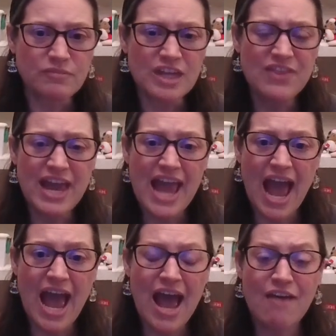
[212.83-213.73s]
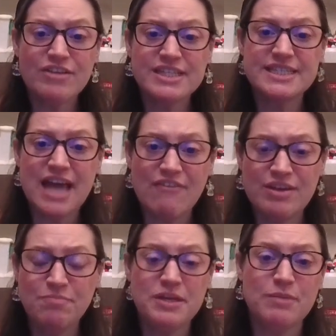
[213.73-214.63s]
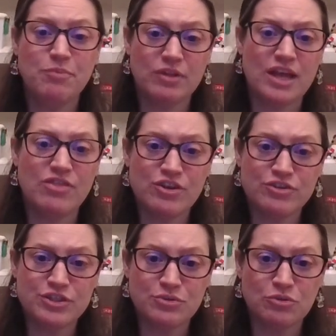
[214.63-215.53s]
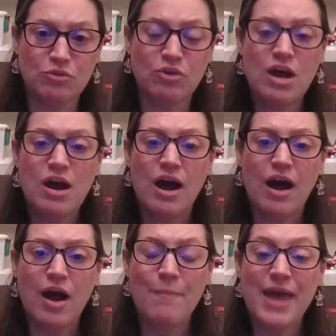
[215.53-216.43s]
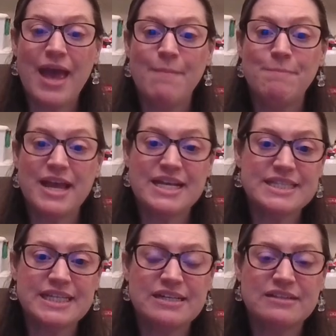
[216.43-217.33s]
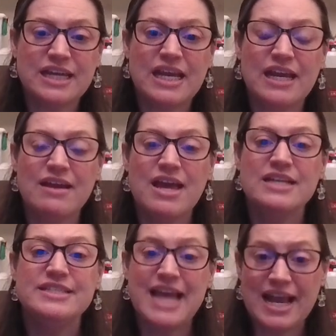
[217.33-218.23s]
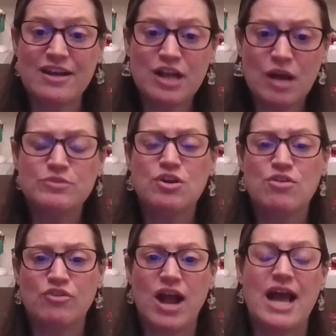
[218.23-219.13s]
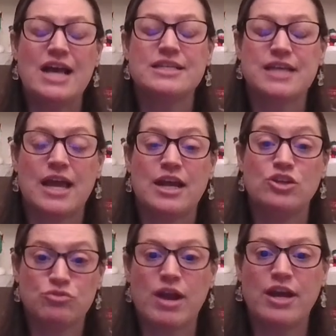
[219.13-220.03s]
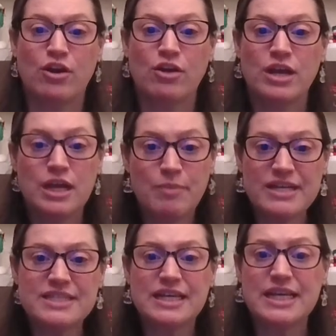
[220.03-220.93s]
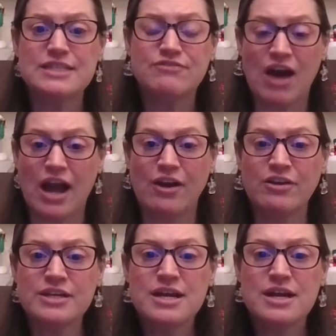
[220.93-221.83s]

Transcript: they have 7 people in their school. And basically, Dan comes over as a trainer. He basically gets fired.